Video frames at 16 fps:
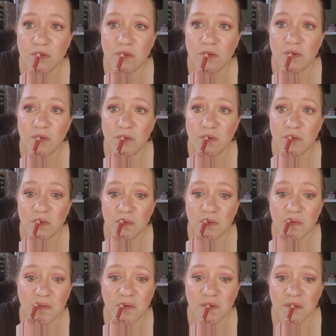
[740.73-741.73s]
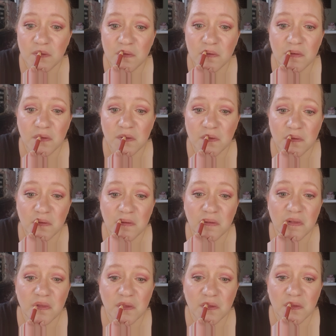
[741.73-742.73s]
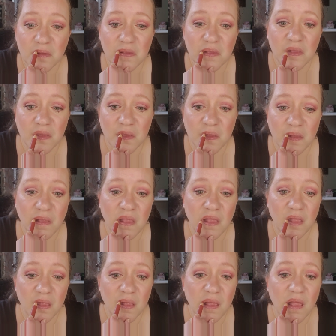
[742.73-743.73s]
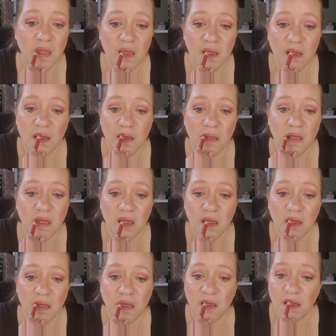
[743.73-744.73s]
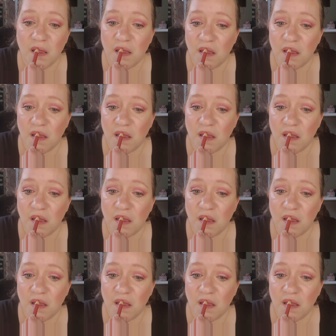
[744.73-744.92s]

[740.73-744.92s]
(silence)